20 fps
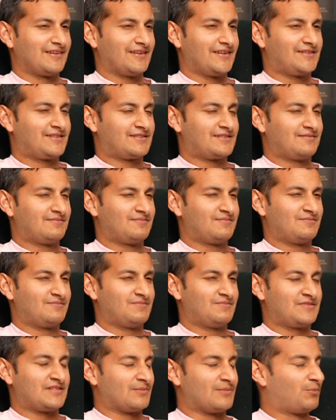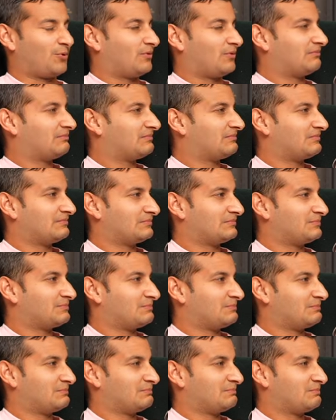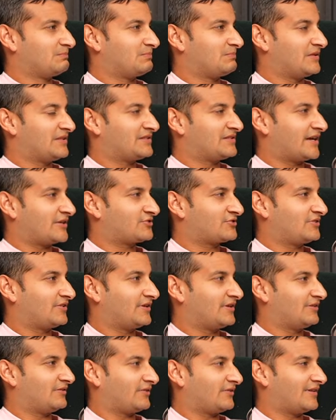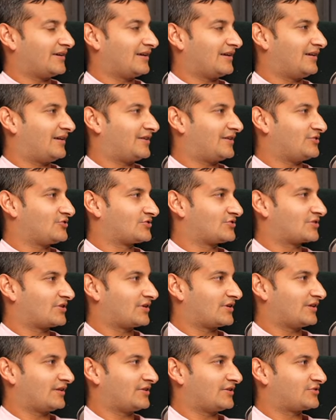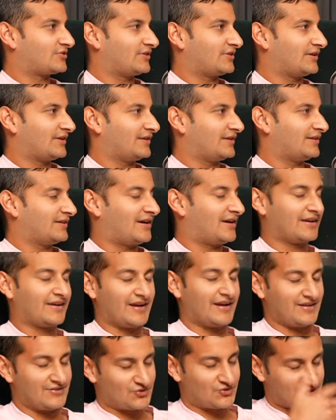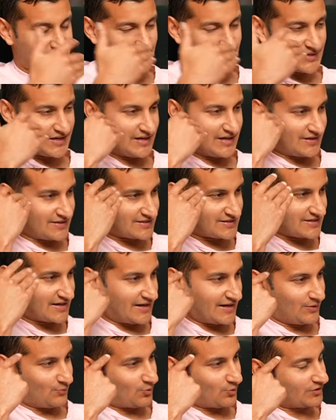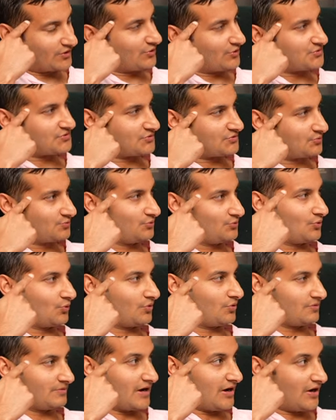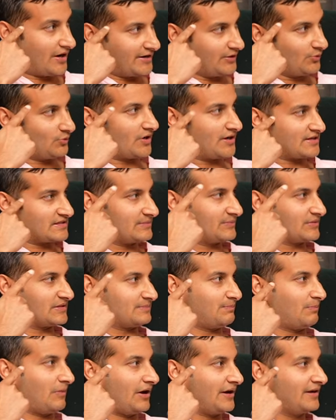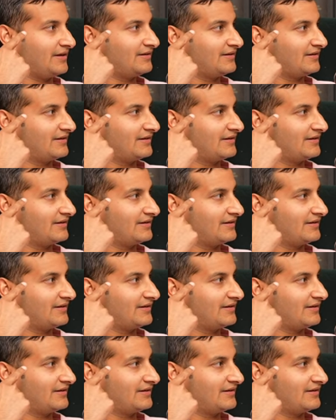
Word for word: it's simple. It's actually not that hard. You just got to literally, again, it just comes down to understanding what goes through your ideal customer's mind.